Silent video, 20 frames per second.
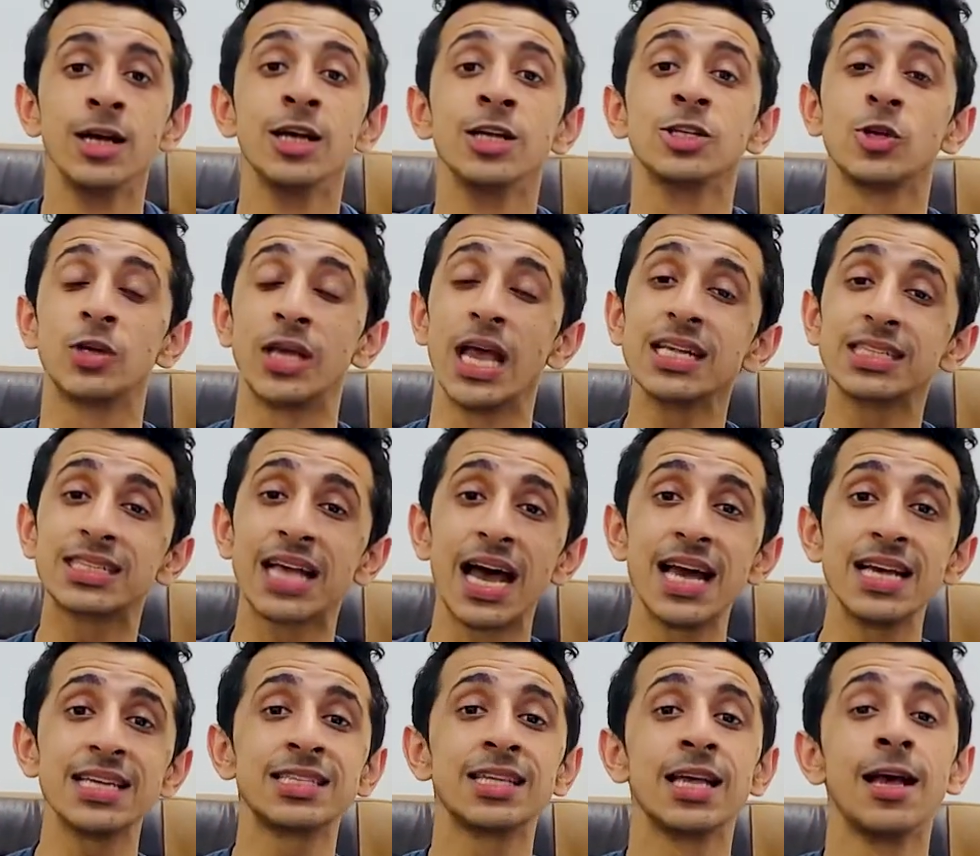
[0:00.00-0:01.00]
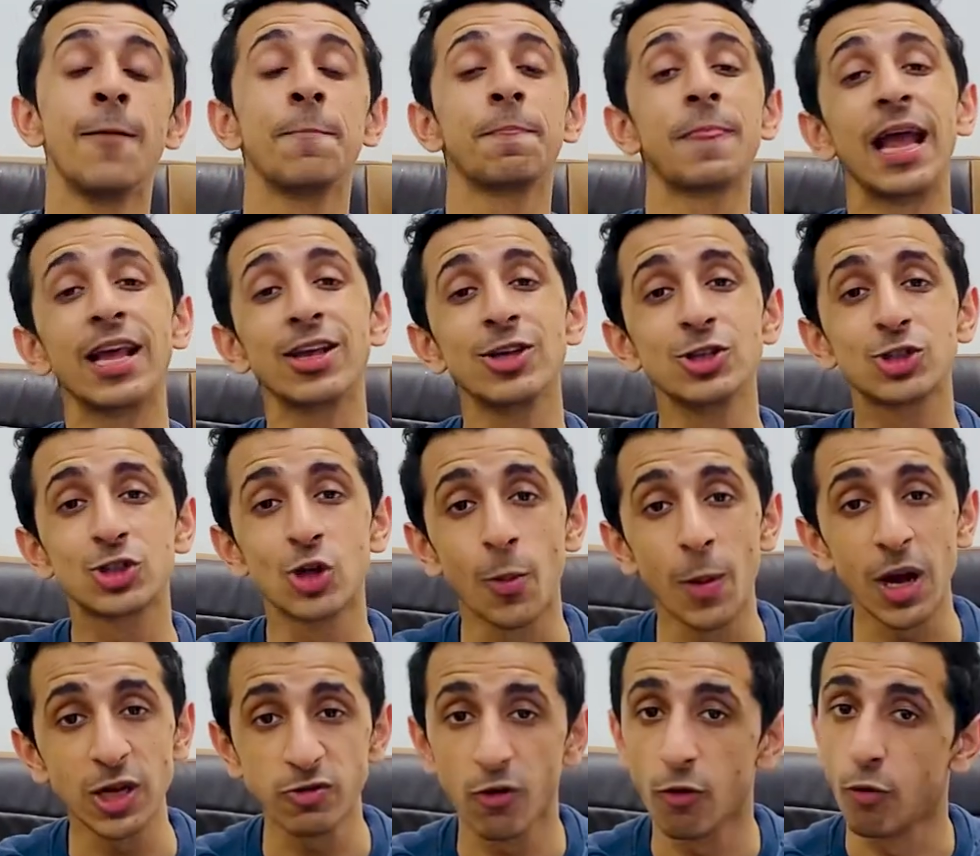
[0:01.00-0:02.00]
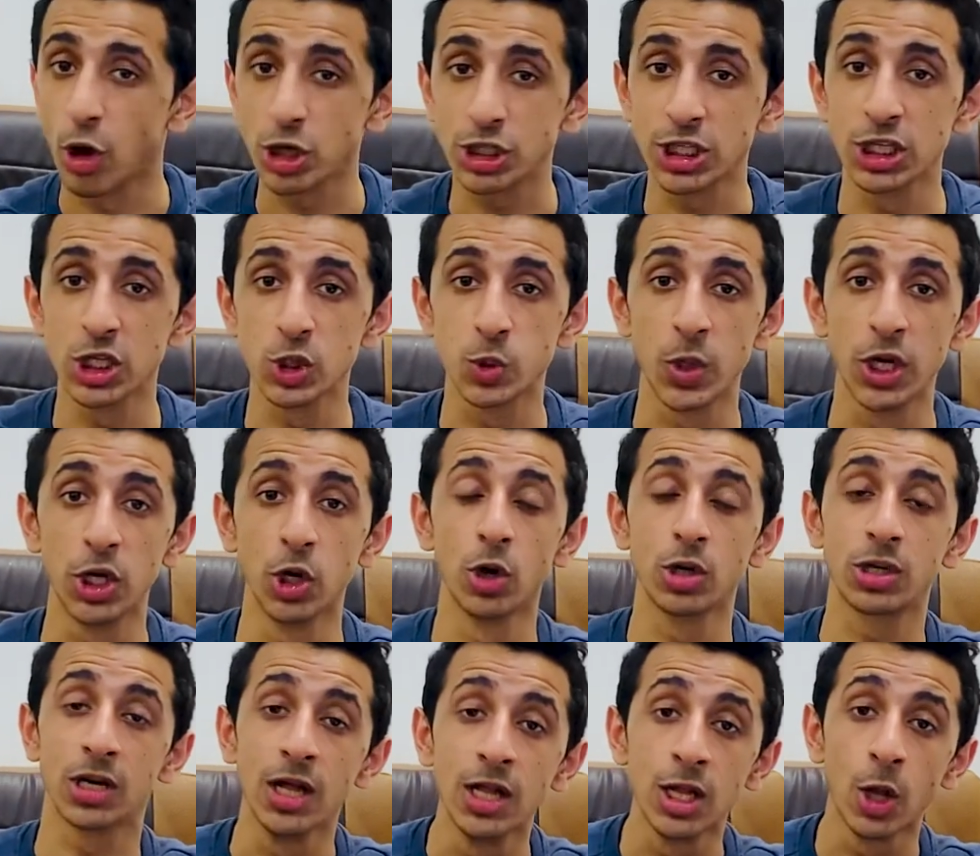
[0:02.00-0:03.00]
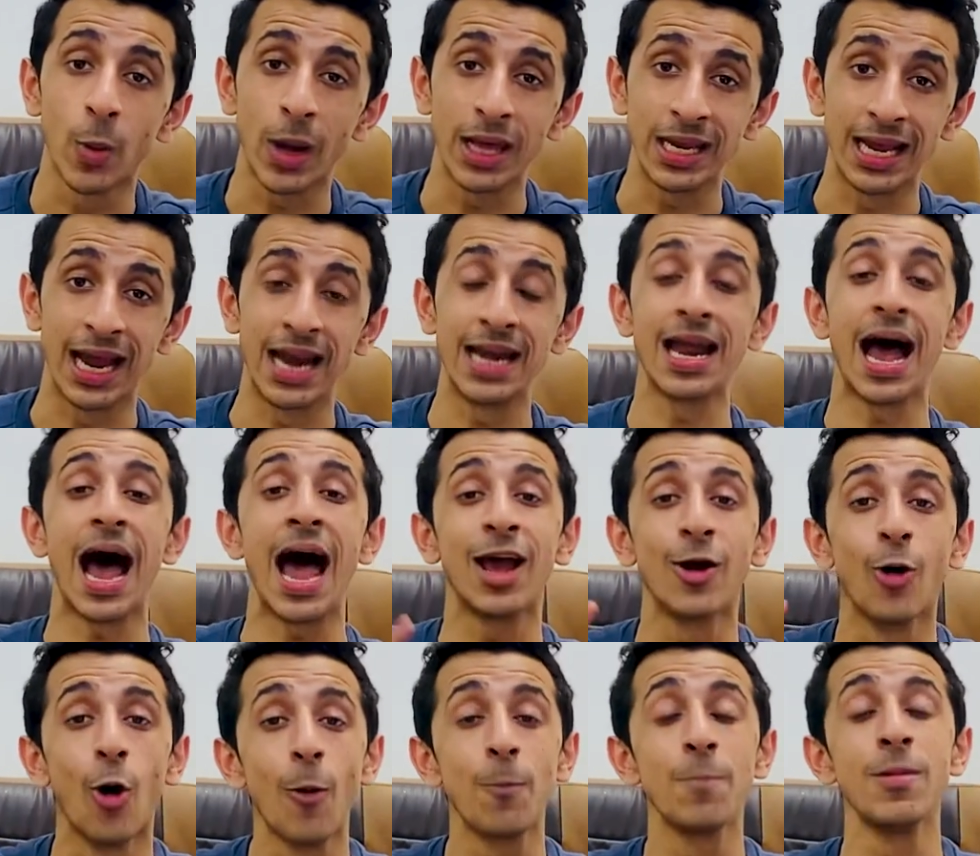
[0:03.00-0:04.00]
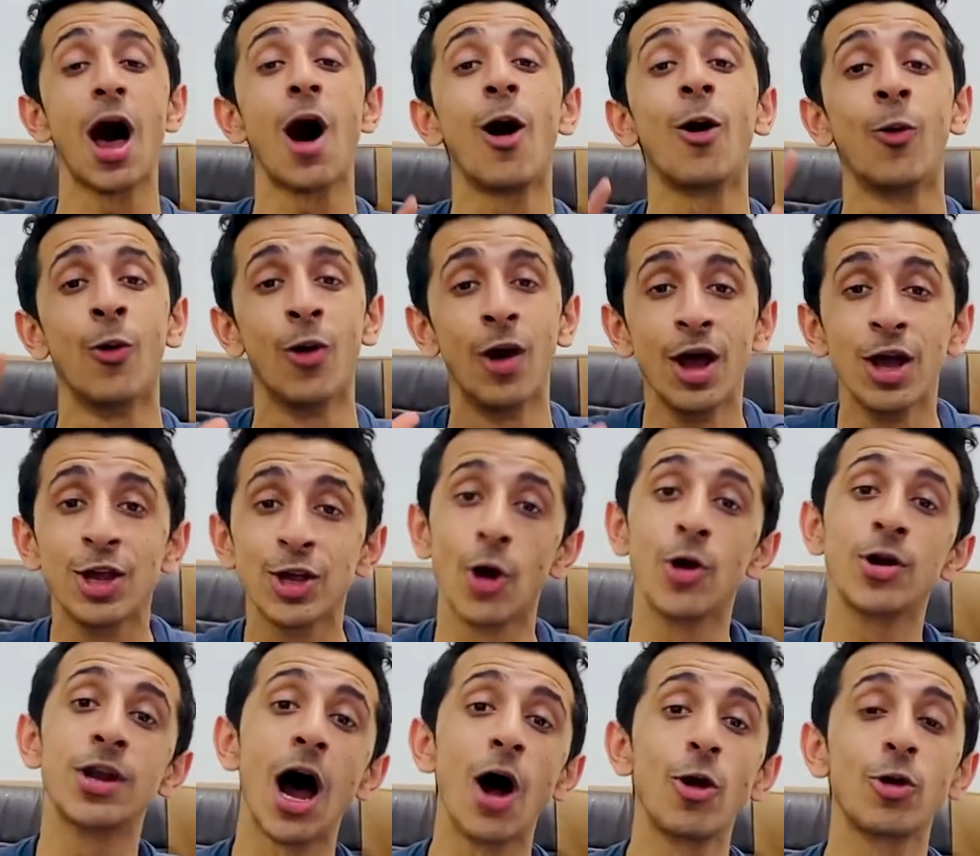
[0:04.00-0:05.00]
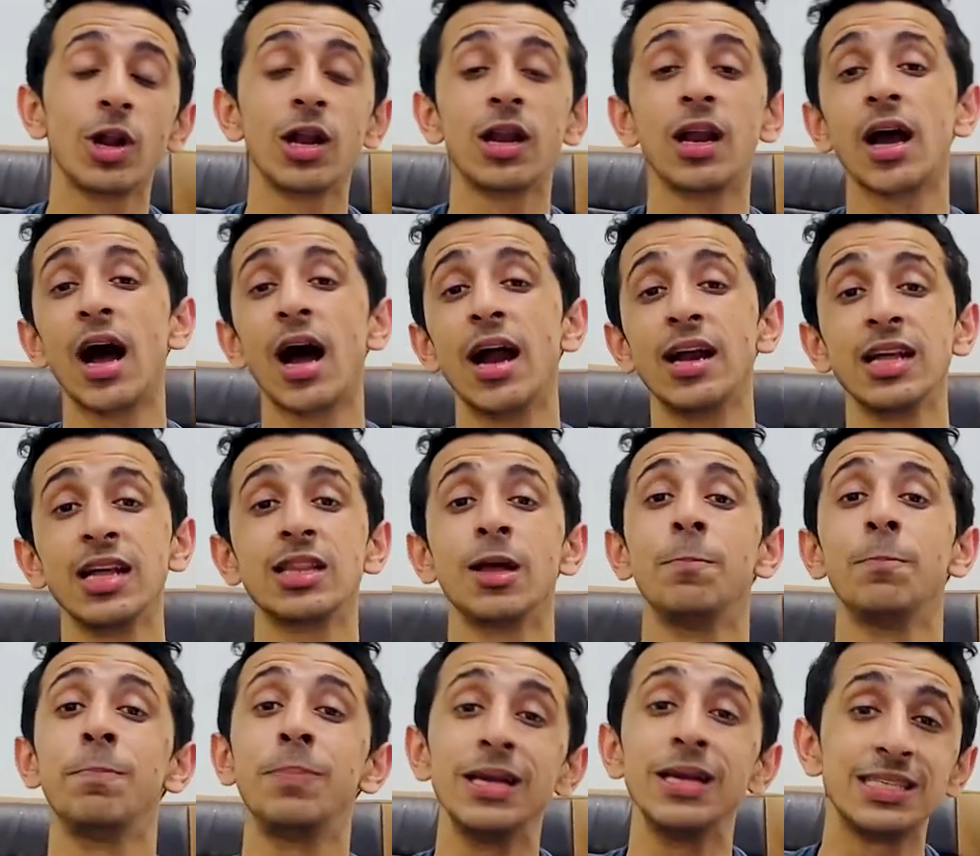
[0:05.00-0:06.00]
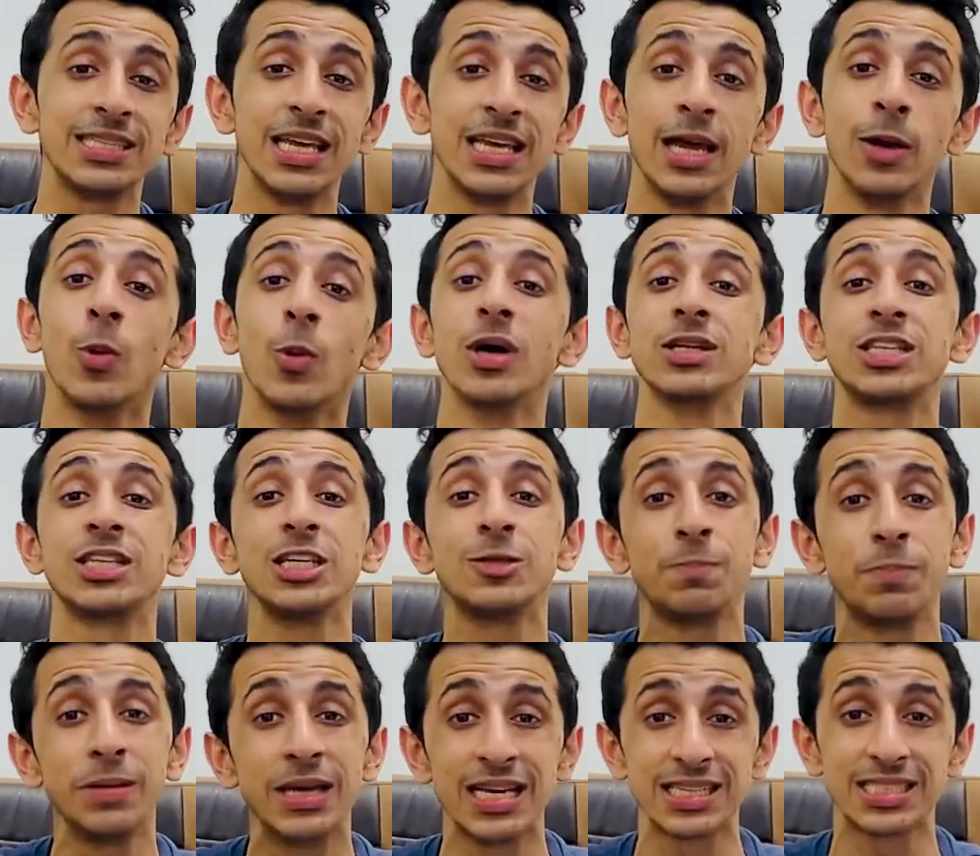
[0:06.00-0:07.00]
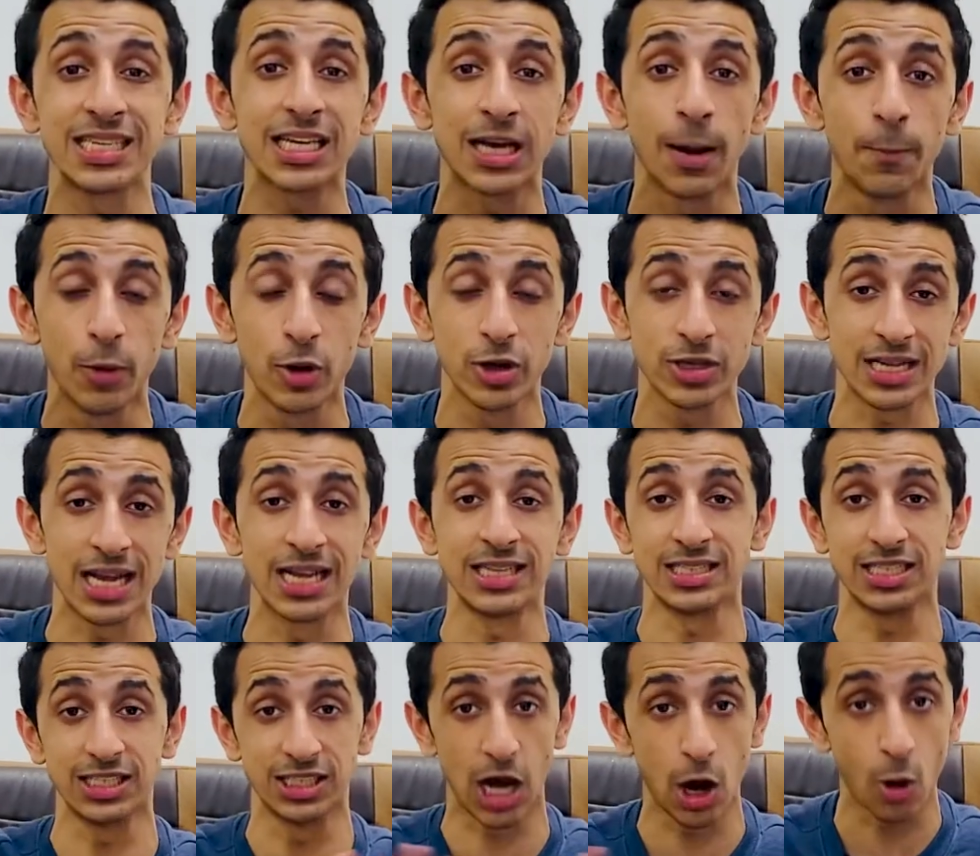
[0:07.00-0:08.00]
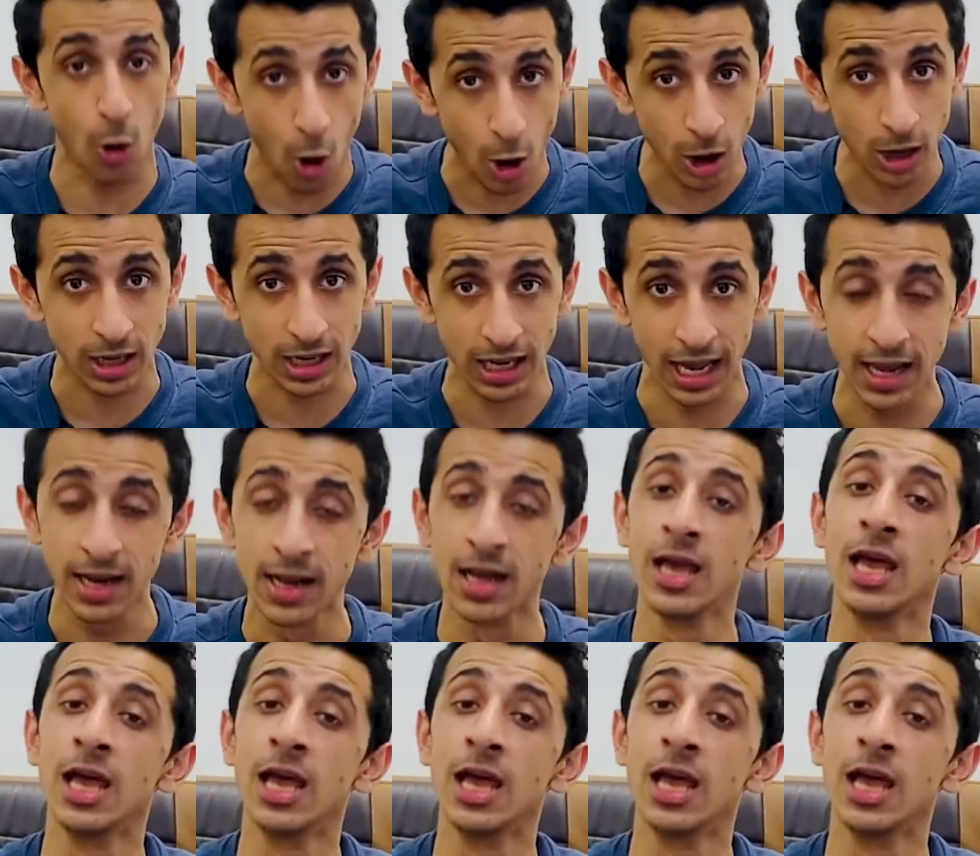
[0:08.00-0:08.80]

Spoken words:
So yes guys, thank you so much for watching this video till the very end. I hope now your doubt regarding the BCA versus BSc Computer Science is now all clear.